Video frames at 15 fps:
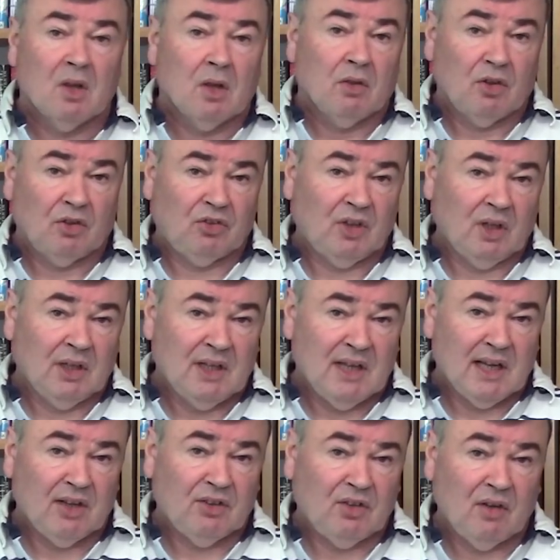There's still a
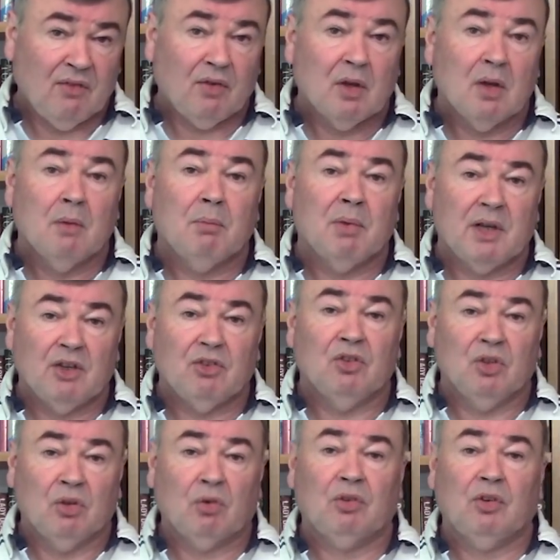negative, but it's
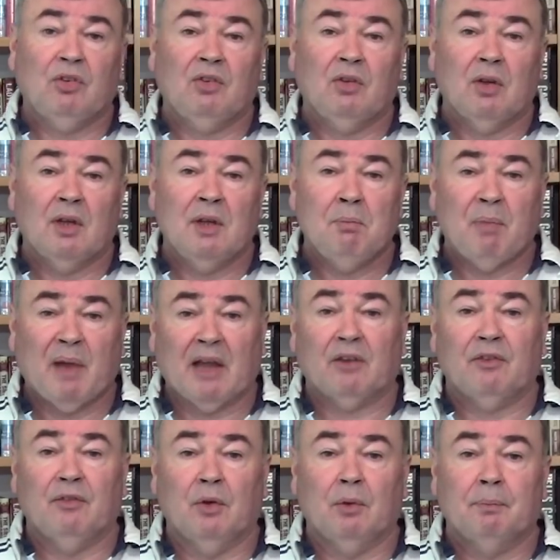not as
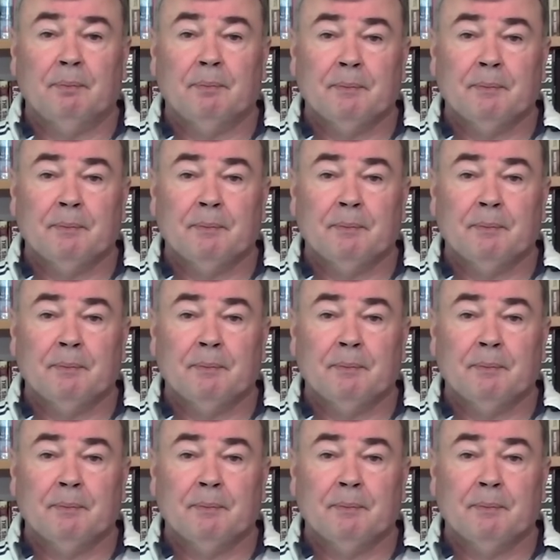impactful.